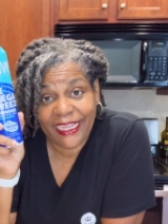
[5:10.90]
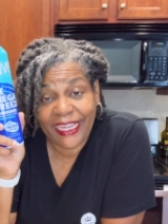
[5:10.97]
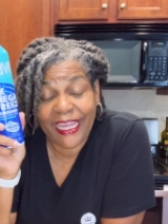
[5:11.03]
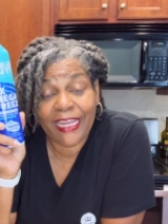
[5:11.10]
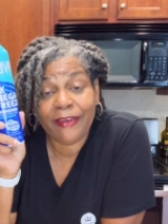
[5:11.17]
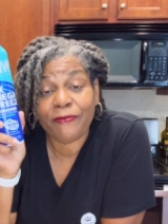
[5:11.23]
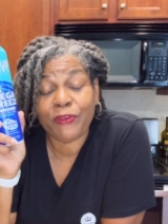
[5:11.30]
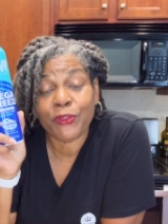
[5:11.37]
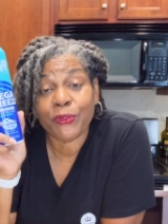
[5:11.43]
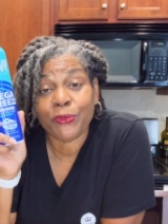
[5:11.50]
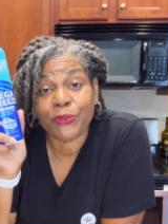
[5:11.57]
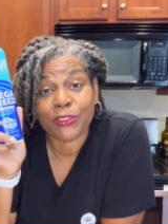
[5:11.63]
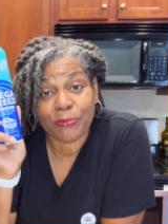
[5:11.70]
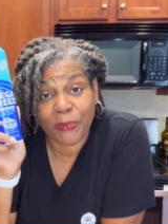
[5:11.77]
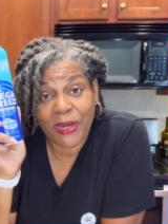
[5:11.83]
And if you
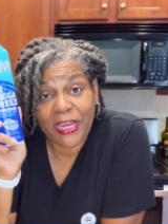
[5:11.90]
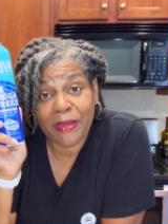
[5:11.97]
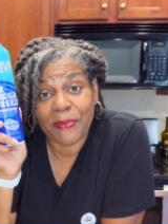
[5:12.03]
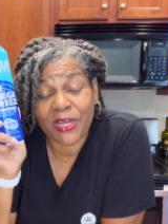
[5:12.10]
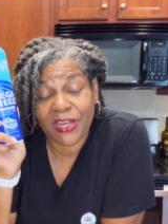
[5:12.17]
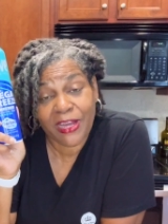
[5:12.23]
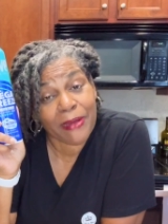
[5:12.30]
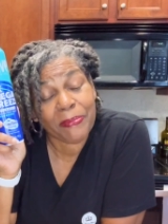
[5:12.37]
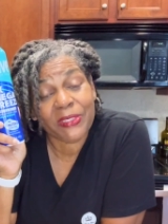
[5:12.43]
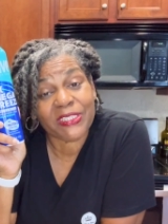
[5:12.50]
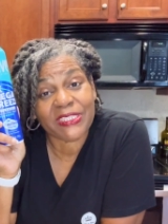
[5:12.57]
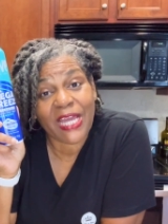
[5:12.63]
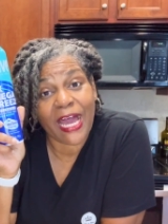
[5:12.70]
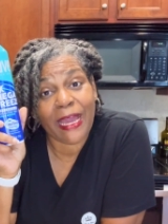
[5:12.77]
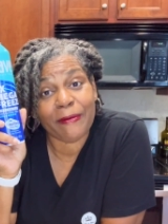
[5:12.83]
spray them a couple of
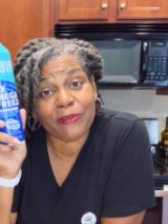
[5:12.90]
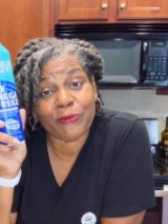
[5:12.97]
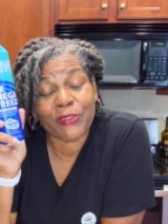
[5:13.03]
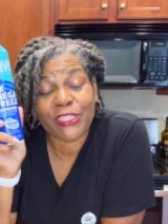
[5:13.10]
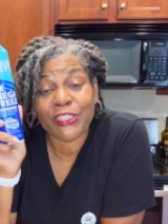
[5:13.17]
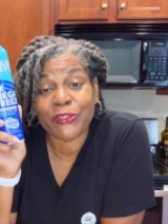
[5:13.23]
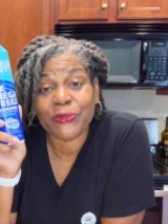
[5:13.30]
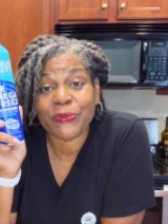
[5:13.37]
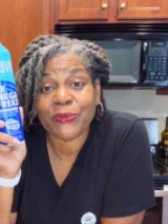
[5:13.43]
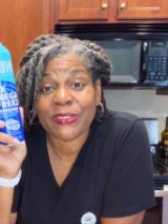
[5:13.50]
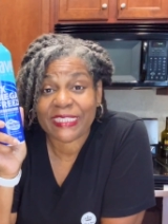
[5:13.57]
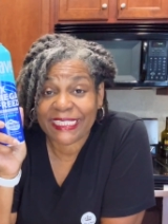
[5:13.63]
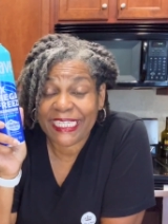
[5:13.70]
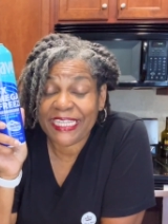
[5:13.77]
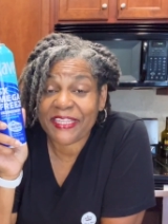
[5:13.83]
times when you
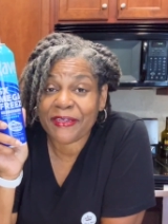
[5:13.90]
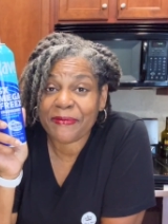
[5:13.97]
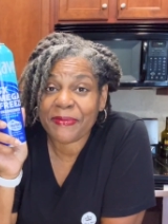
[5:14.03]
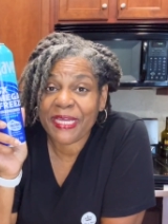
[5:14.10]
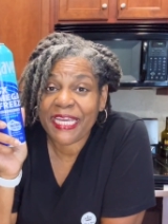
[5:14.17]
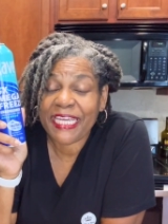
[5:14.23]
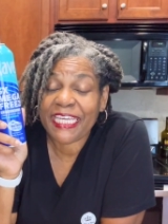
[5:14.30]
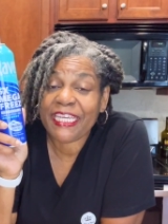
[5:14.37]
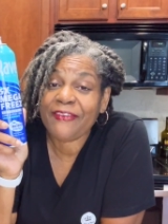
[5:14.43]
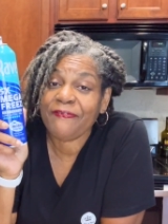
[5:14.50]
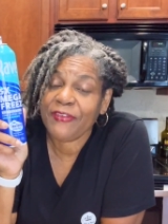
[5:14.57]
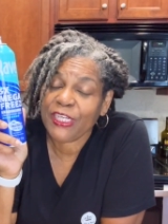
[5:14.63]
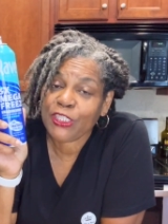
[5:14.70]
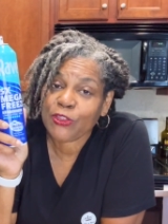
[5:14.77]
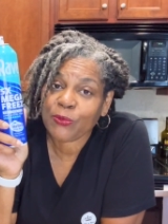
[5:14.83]
see them,
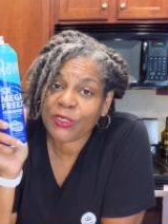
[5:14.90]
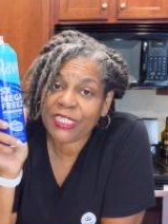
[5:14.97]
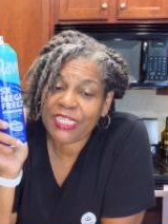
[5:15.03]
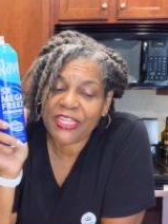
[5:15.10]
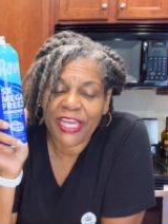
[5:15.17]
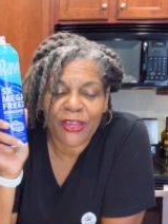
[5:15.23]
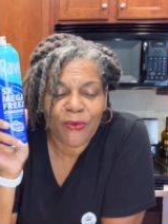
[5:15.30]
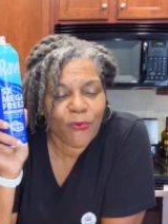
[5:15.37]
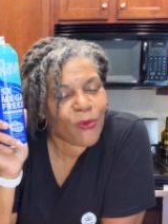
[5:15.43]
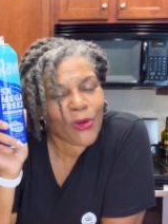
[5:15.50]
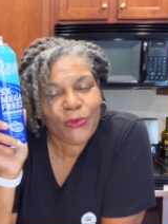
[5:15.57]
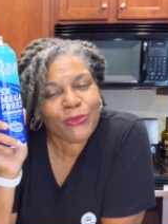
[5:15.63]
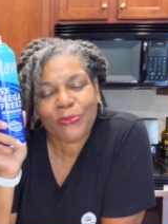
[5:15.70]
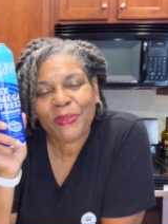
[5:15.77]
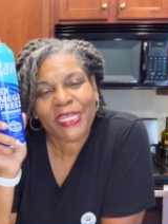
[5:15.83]
eventually they
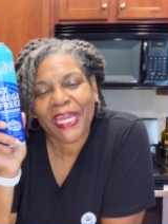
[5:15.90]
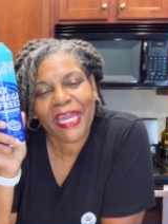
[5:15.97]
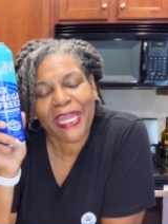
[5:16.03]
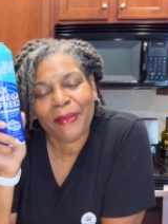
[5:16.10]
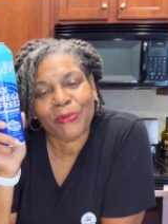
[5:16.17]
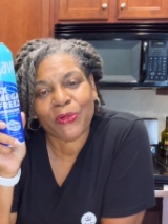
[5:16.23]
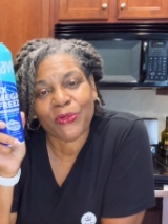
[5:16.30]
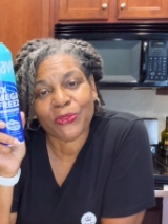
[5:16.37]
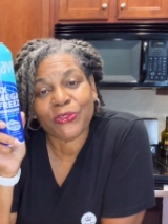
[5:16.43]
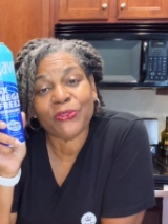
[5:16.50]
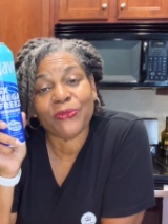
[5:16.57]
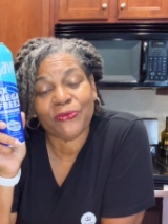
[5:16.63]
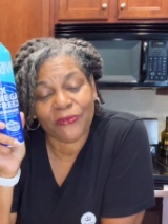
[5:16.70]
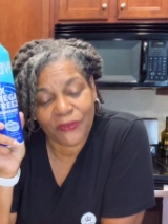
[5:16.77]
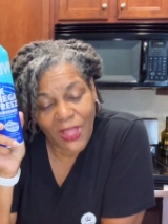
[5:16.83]
won't be able to
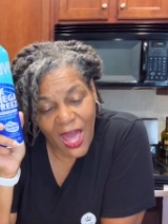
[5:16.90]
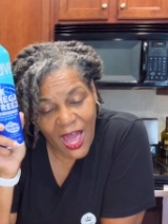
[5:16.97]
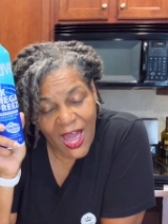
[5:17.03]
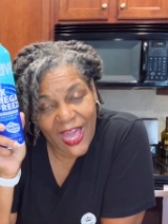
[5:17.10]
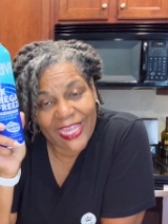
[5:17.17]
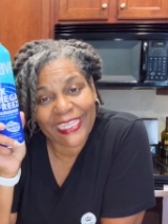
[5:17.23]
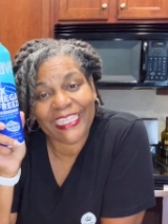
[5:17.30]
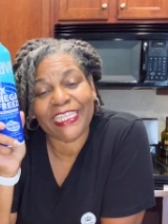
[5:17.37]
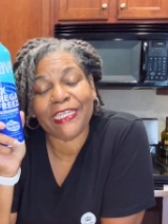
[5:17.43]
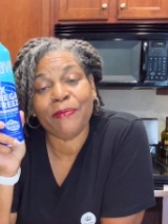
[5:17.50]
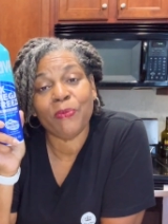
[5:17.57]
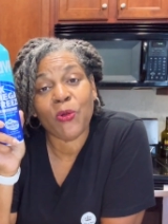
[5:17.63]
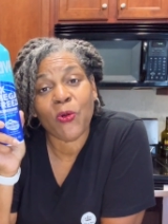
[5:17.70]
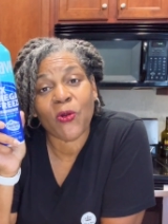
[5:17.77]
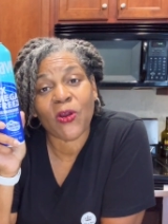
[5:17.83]
fly
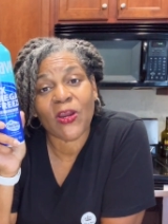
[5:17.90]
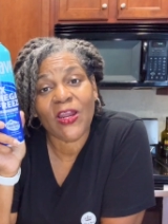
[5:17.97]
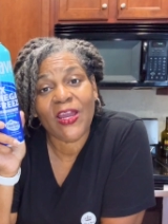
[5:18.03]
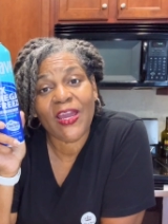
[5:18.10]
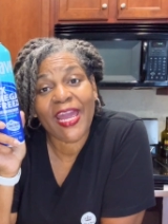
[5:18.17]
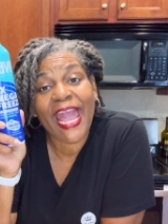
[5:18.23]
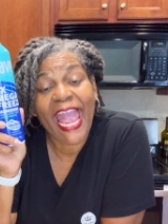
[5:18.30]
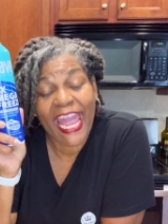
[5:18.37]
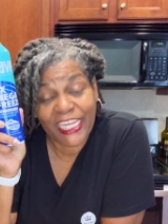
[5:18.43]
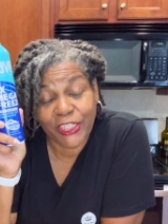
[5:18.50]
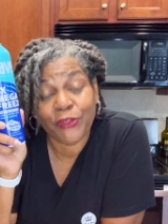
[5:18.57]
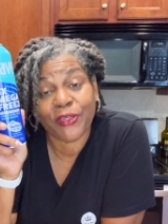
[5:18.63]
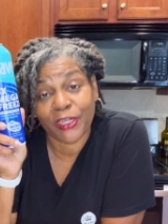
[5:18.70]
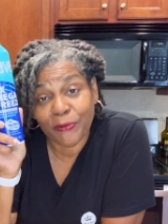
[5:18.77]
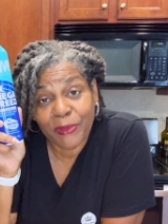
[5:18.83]
anymore, and you
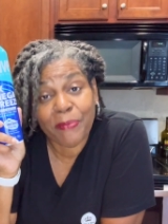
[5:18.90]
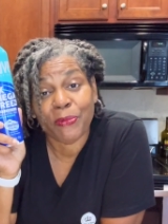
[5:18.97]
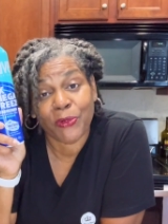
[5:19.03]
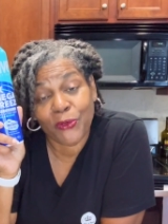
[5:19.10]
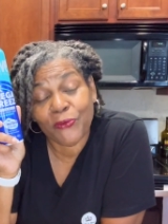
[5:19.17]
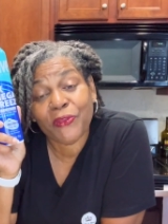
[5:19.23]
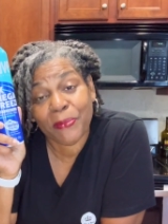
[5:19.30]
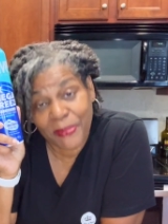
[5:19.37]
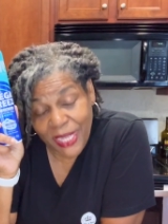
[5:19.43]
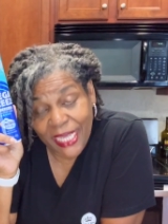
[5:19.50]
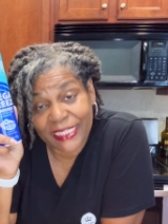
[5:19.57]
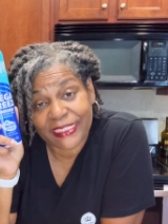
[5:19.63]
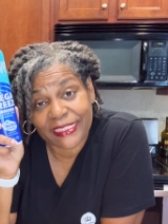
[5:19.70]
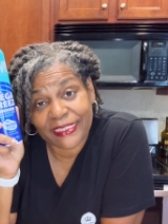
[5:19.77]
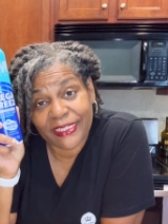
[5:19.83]
can remove the
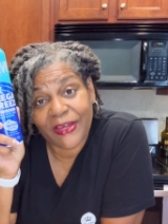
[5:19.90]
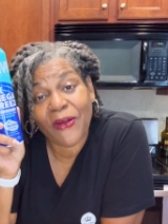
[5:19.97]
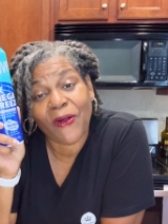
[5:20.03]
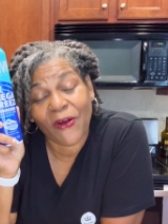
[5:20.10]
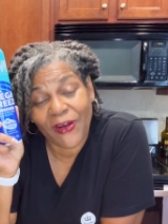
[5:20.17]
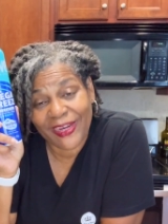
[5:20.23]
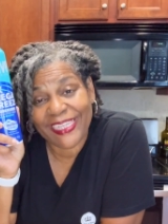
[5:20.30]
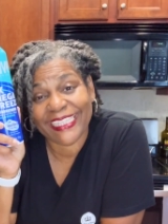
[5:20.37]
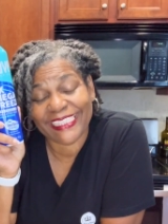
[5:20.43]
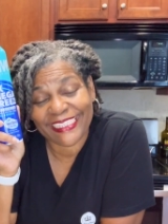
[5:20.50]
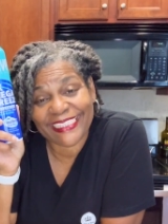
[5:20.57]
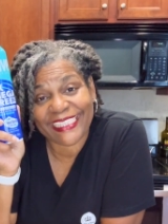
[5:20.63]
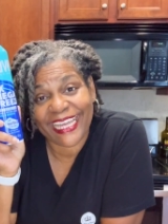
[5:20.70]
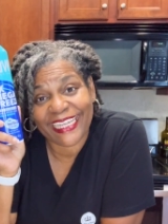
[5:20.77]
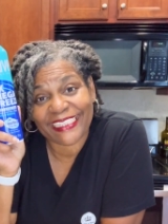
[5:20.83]
pest or
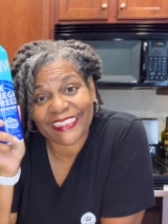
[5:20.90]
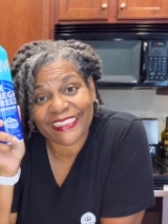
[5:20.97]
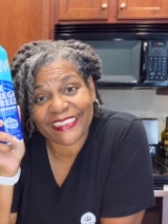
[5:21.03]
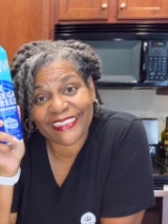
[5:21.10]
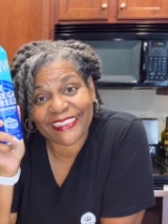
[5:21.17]
insect.